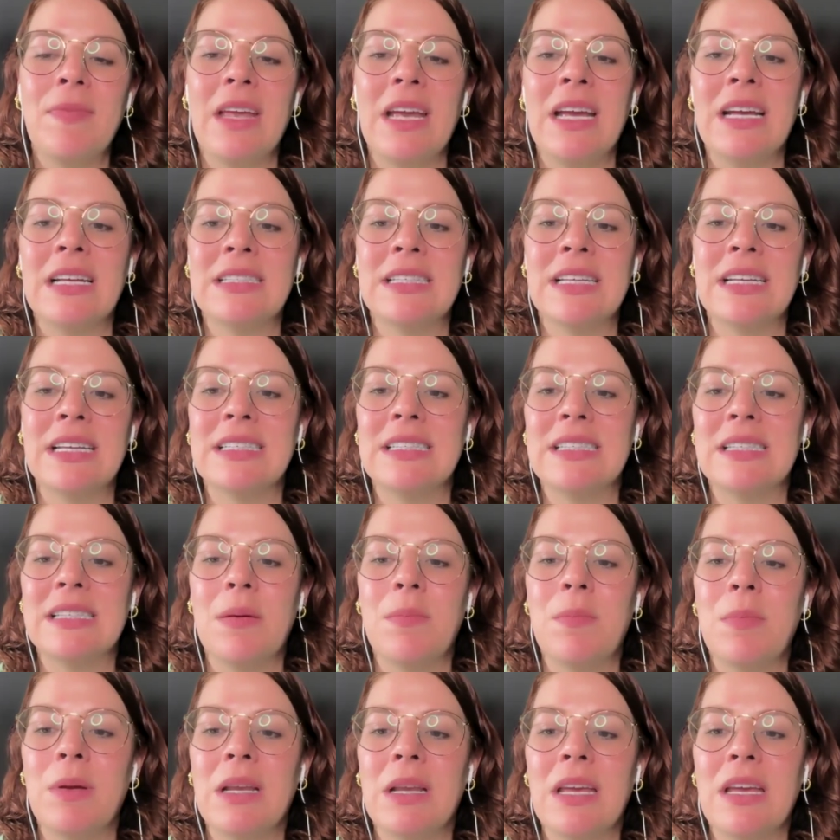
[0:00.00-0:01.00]
Is it
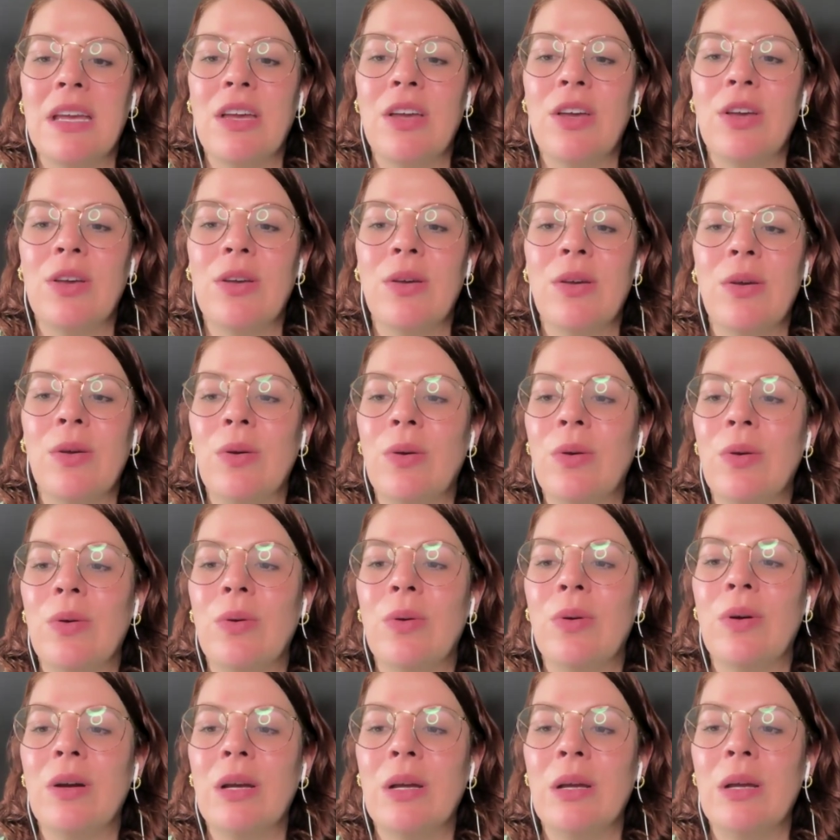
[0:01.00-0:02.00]
somebody
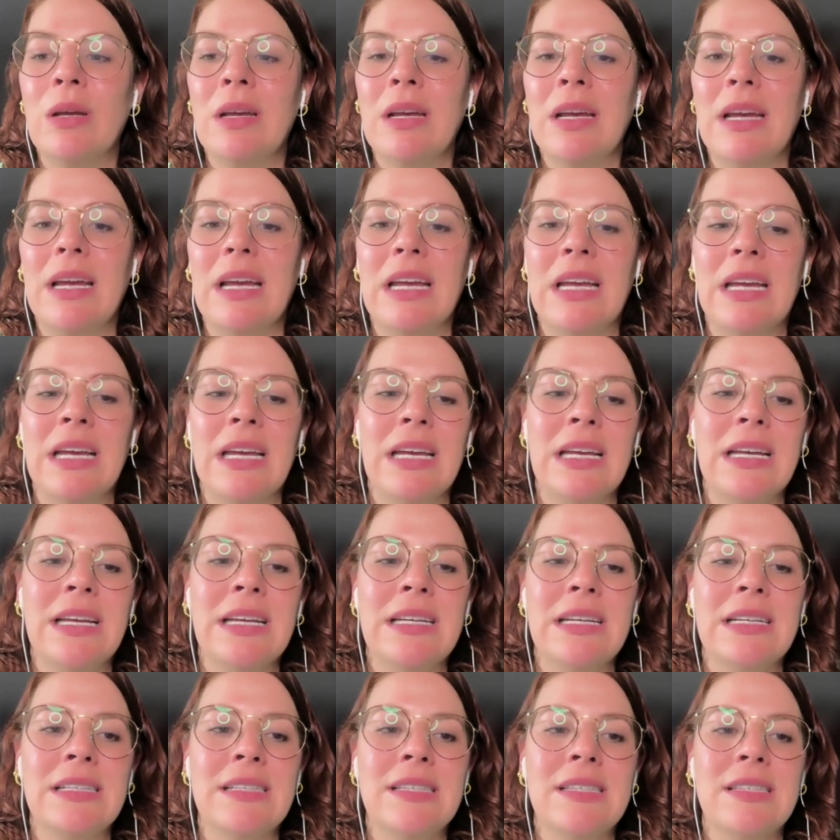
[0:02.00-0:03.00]
who
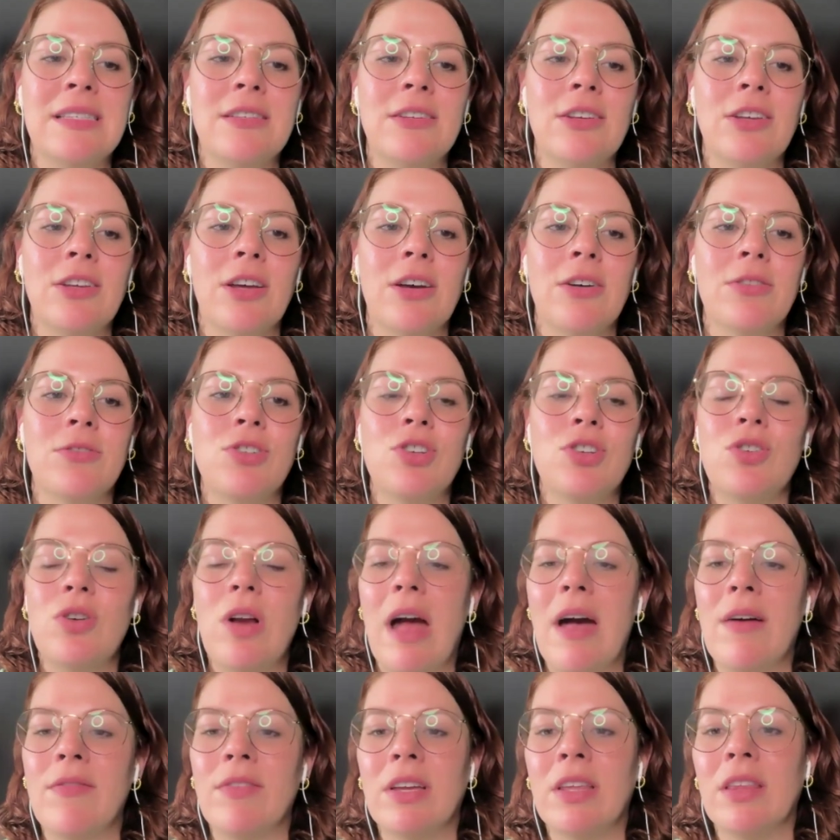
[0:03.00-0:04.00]
is,
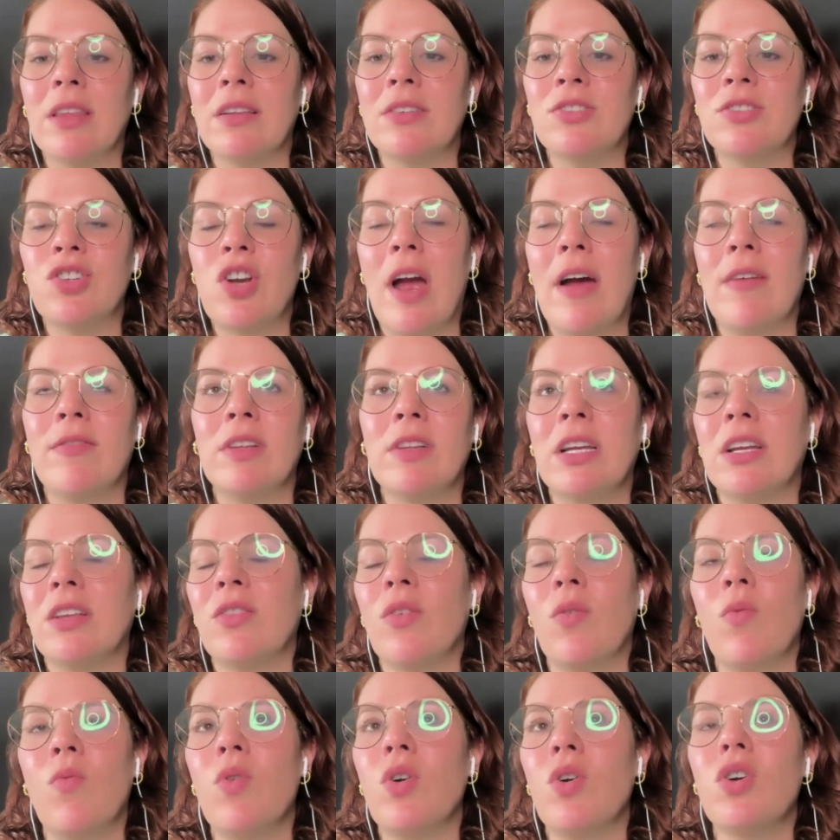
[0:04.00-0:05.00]
traveling
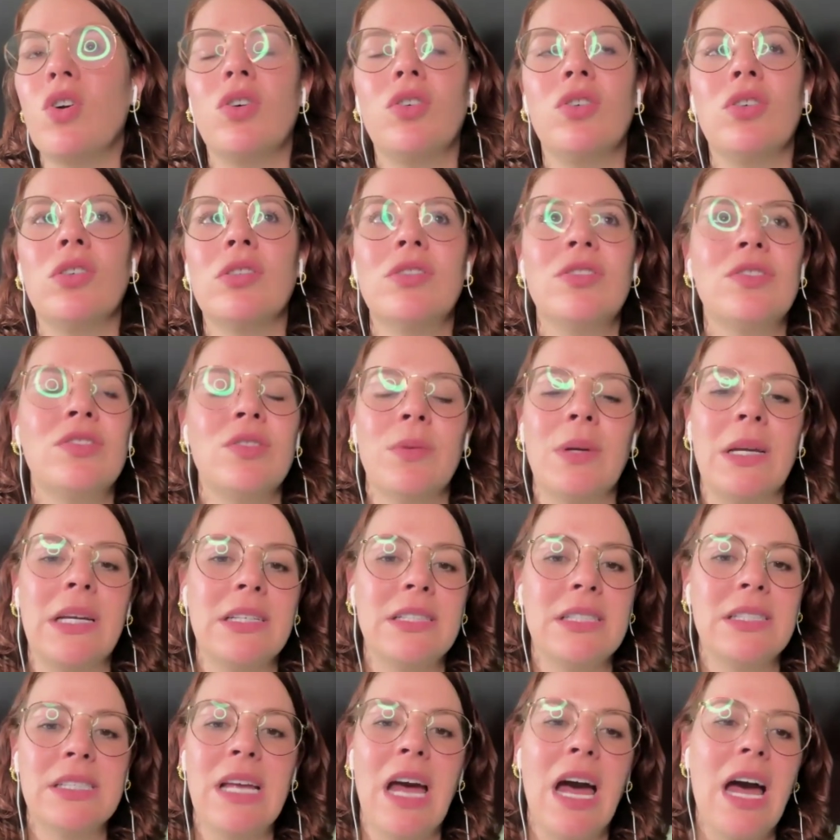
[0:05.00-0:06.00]
the world doing
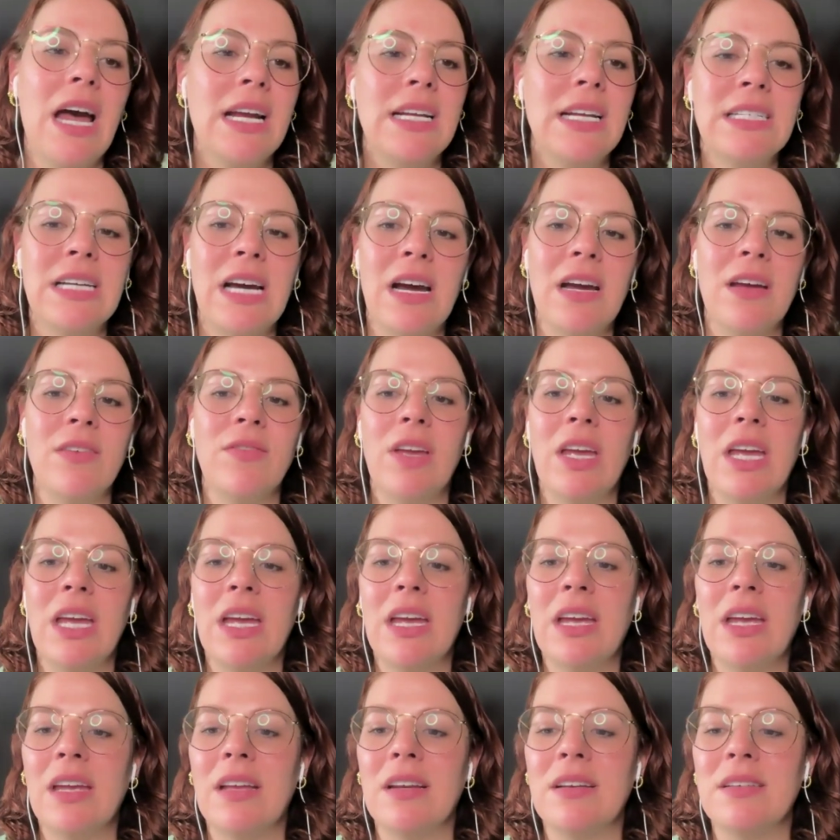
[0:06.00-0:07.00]

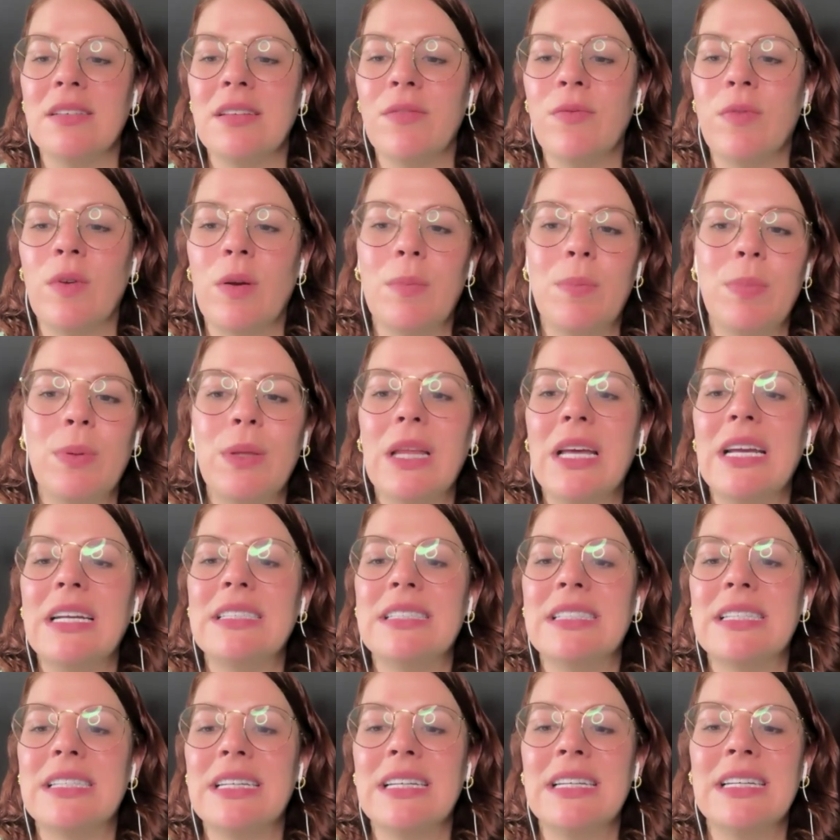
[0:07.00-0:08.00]
skydiving in different
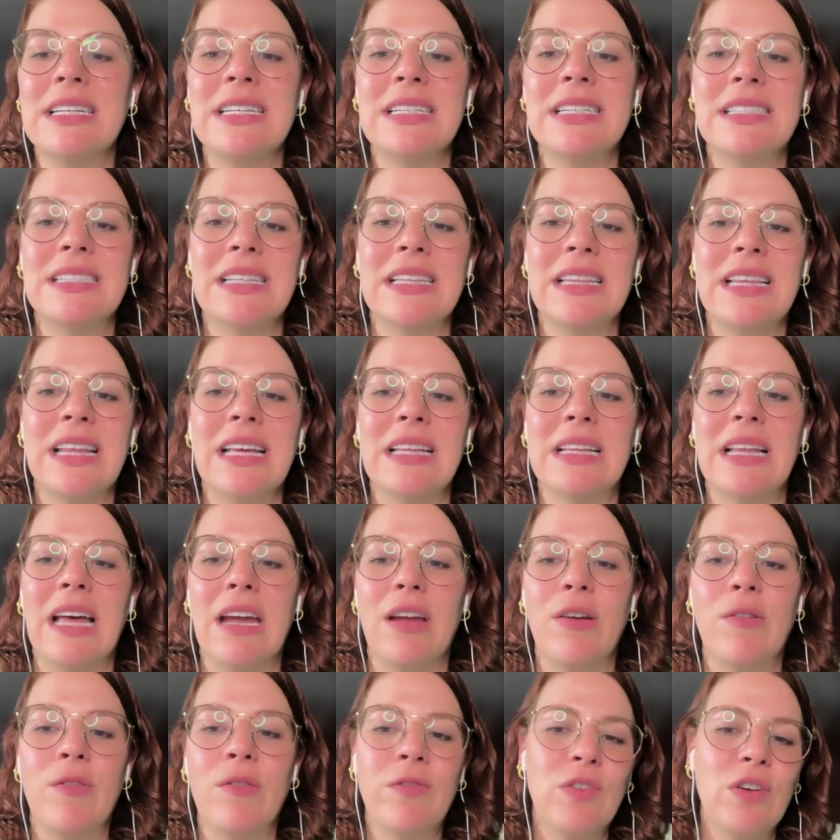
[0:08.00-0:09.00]
places and they
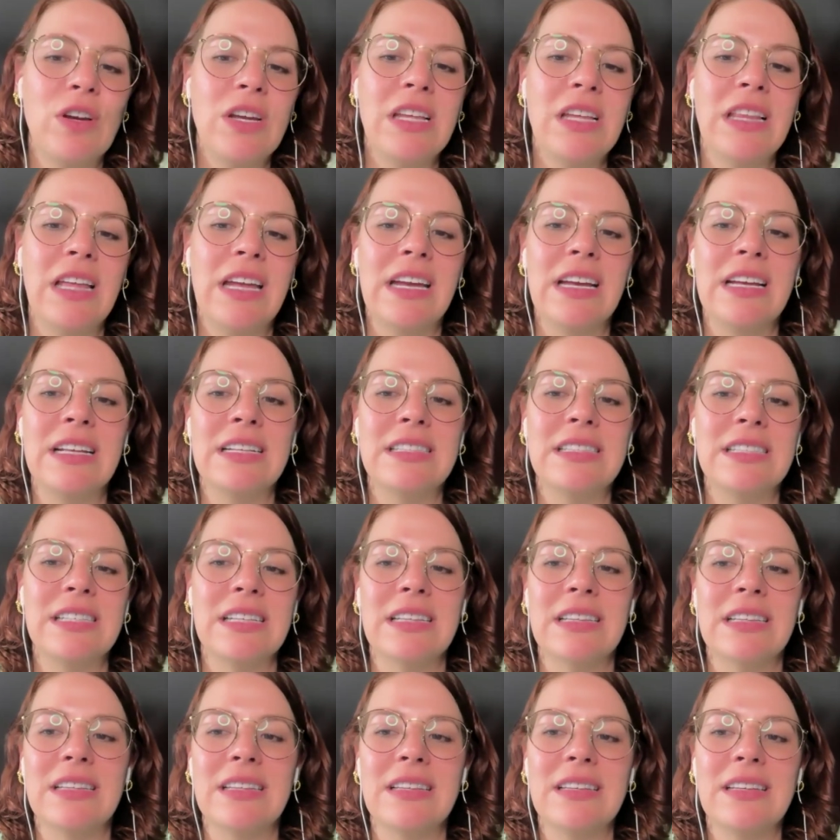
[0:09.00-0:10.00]
like freelance
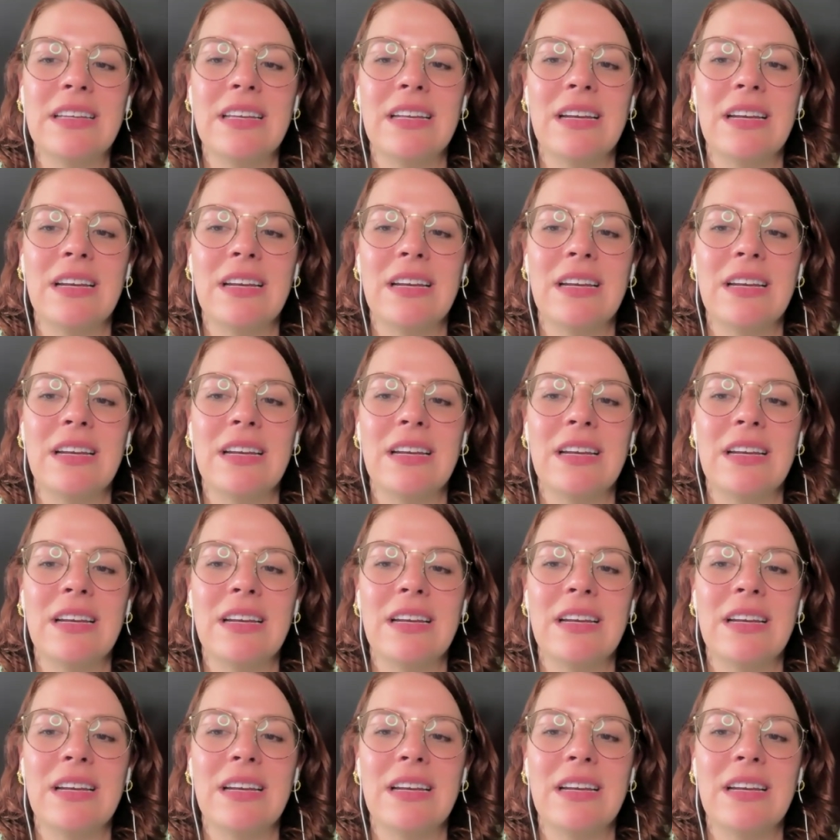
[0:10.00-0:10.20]
and,